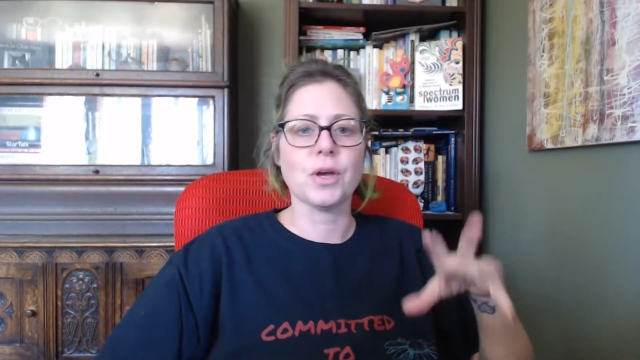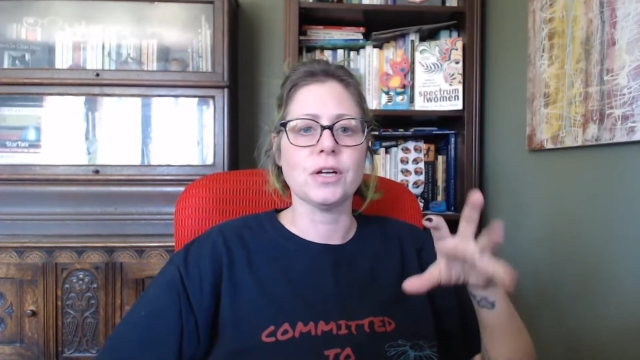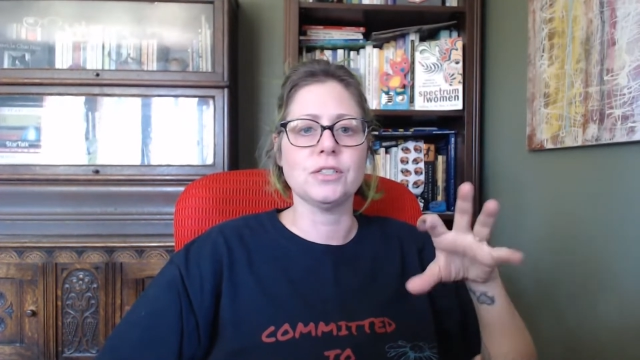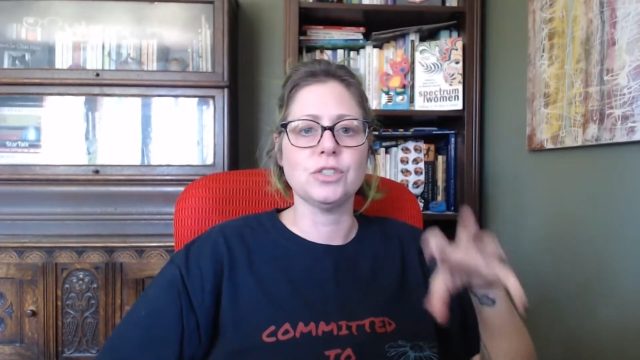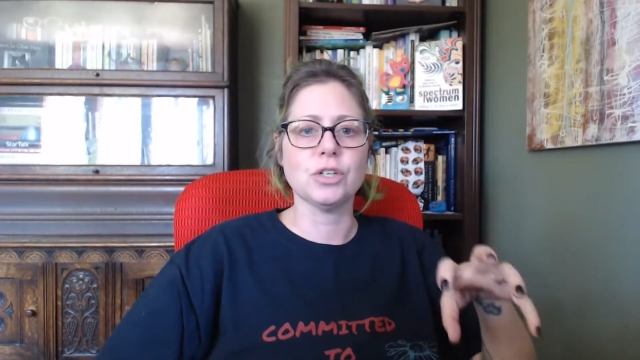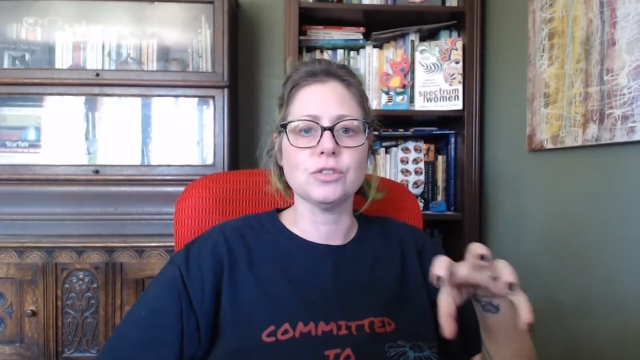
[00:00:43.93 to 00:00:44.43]
I
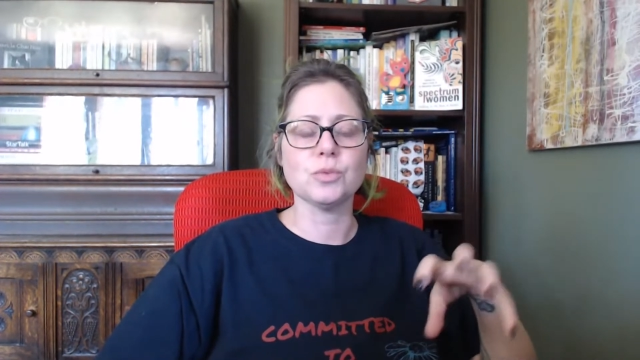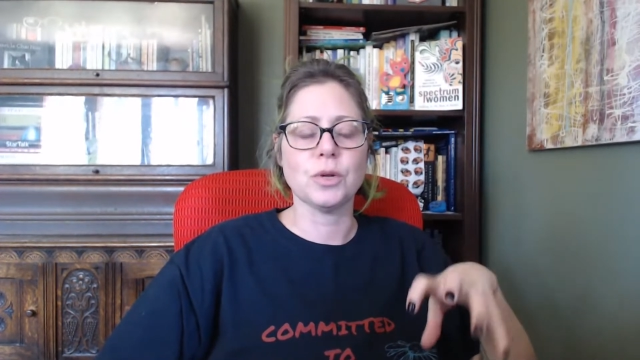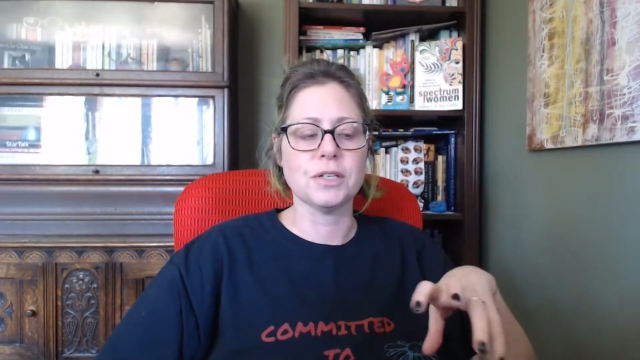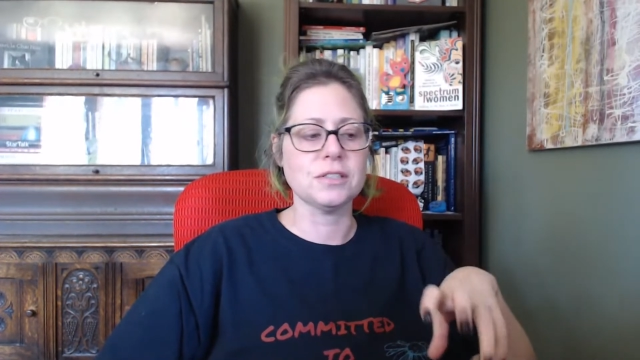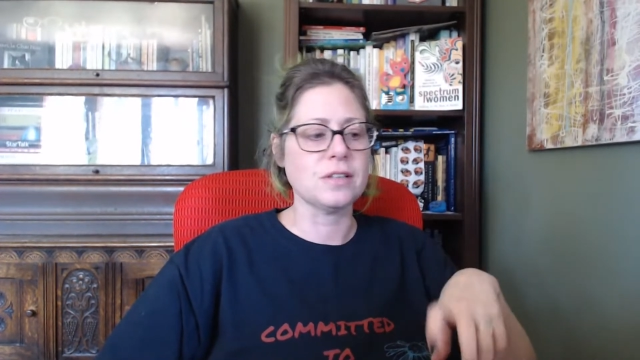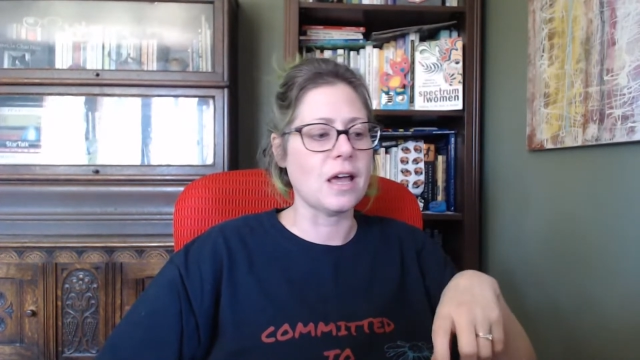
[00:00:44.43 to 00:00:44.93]
just want
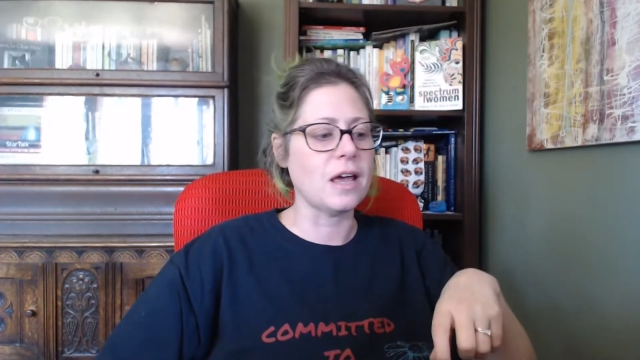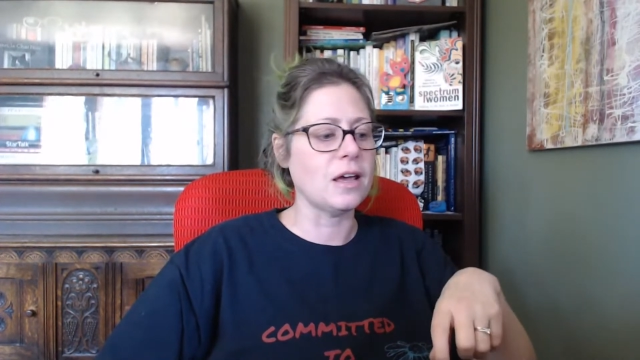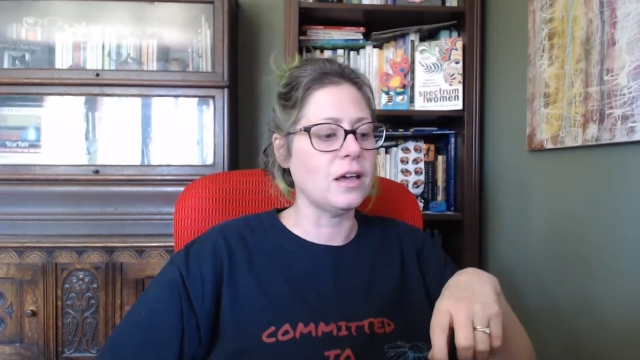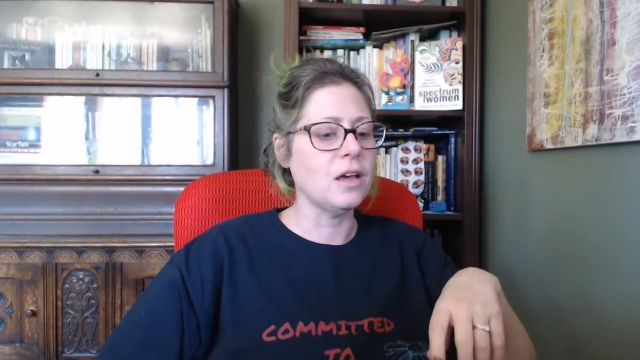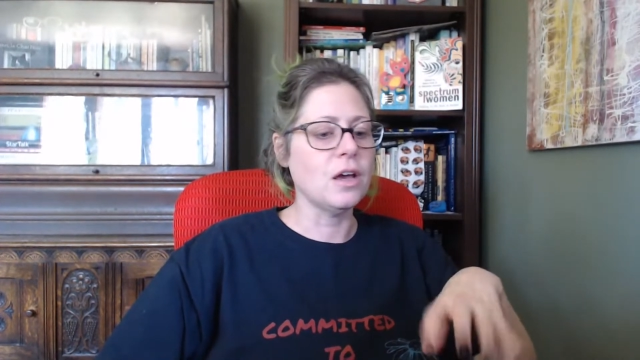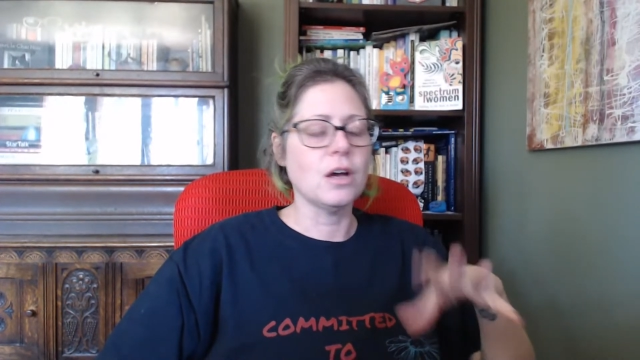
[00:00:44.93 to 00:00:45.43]
to
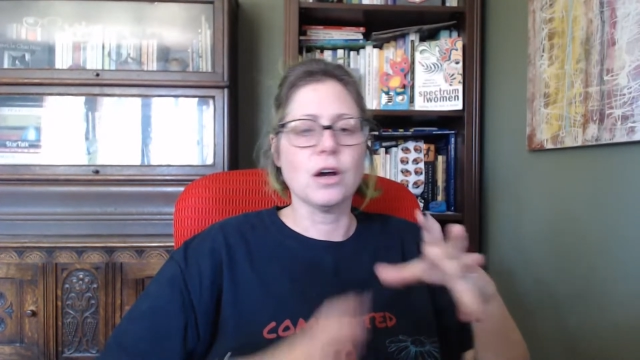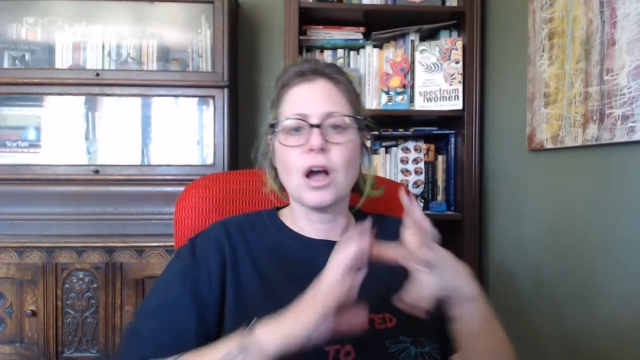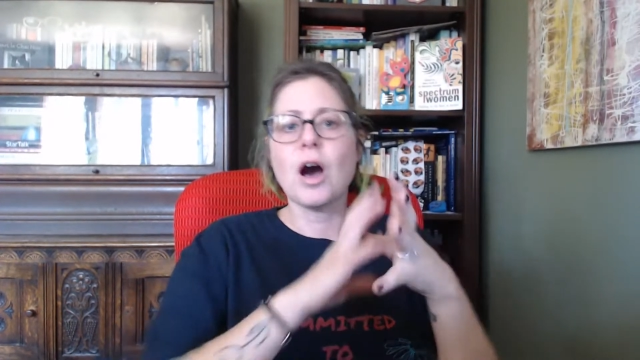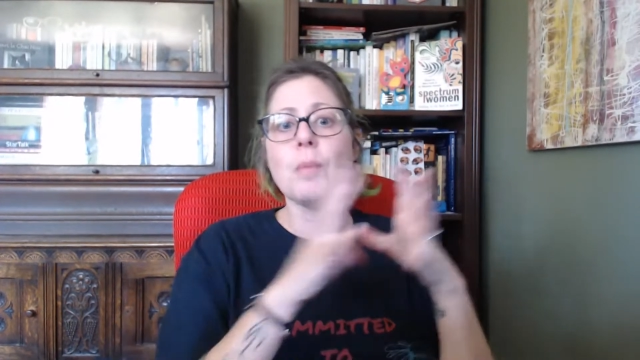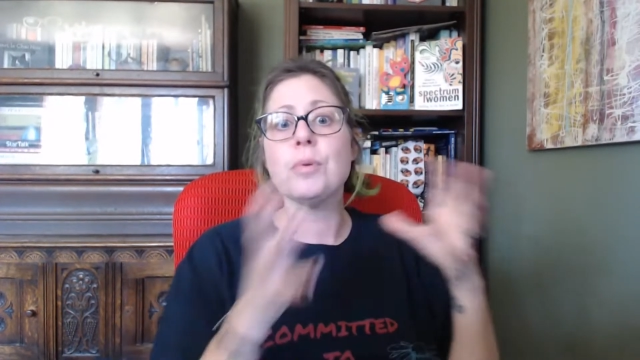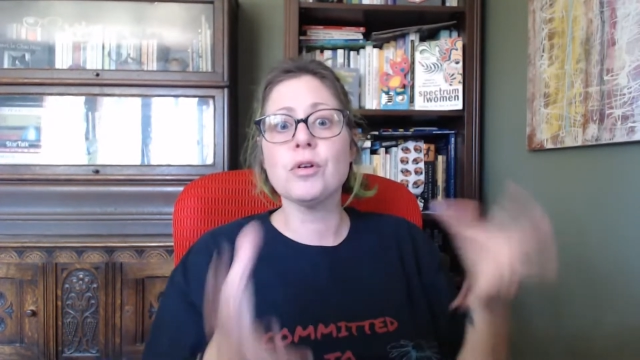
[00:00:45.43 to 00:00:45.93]
say a
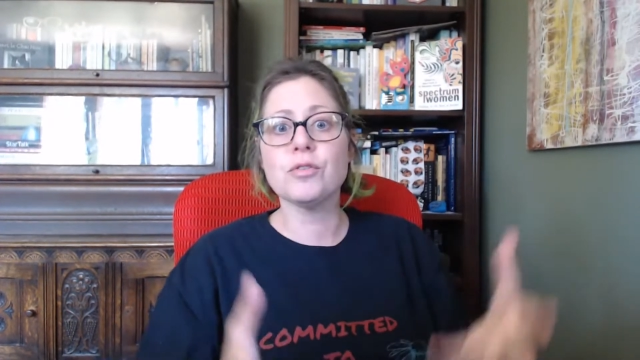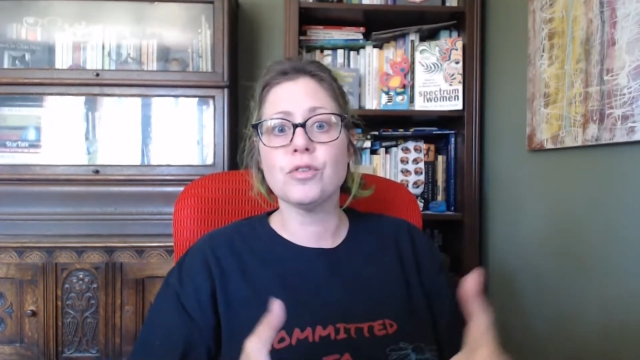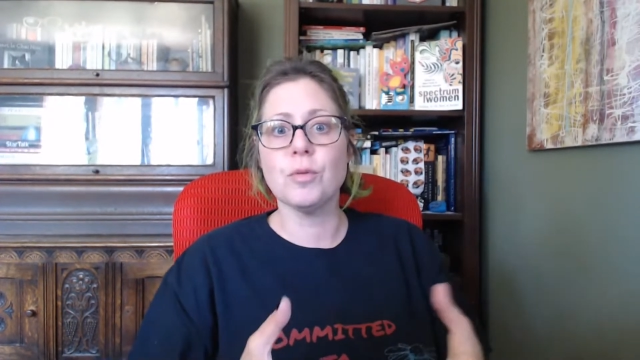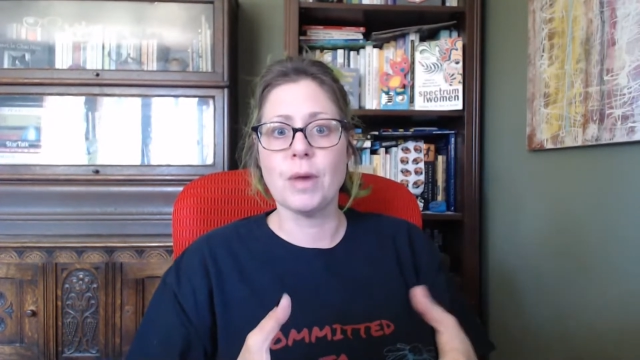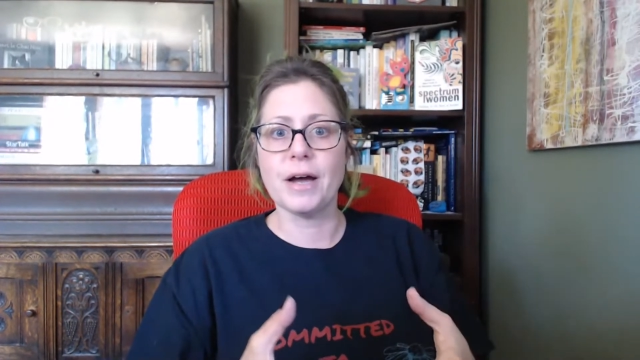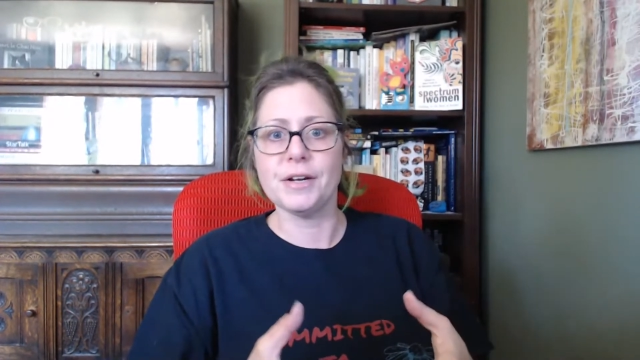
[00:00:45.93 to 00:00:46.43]
couple of
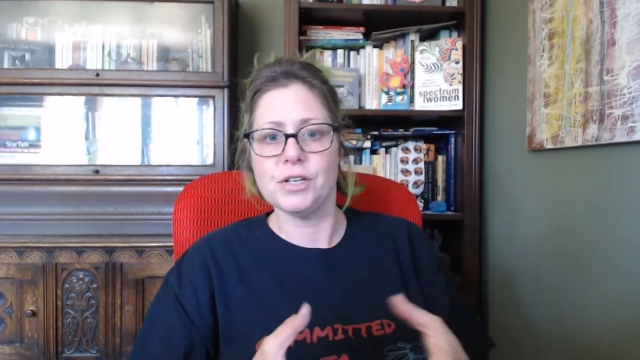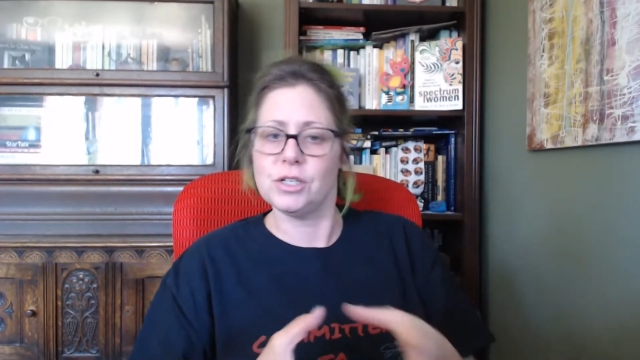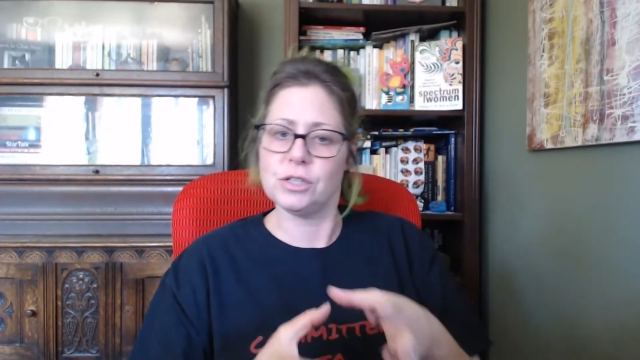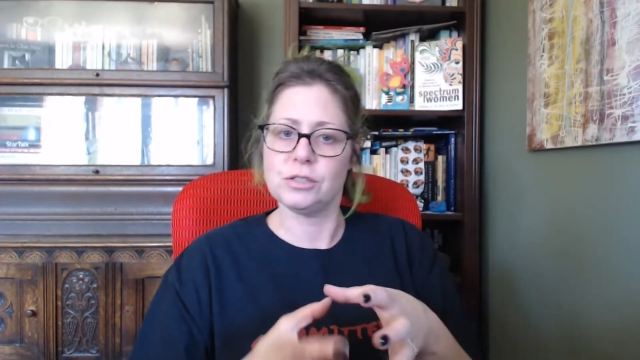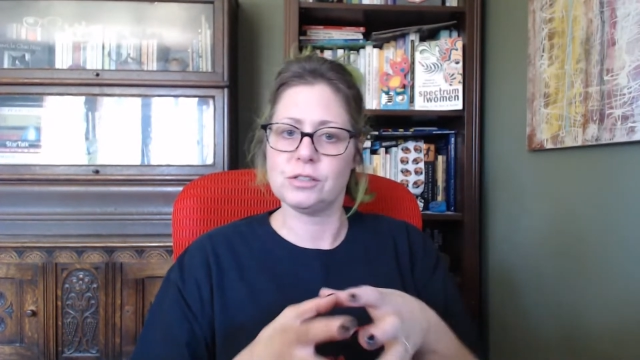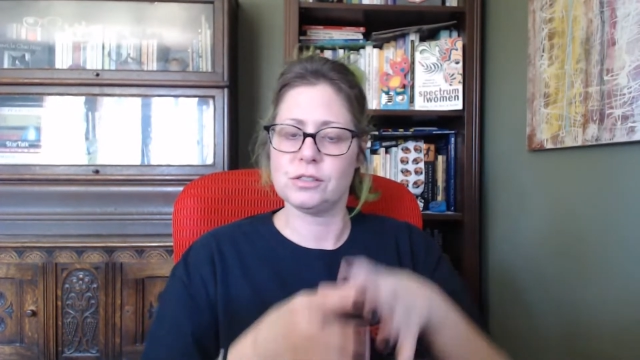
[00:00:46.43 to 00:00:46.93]

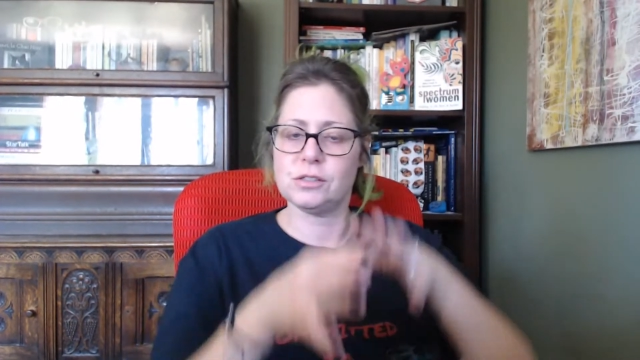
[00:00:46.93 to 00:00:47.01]
reminders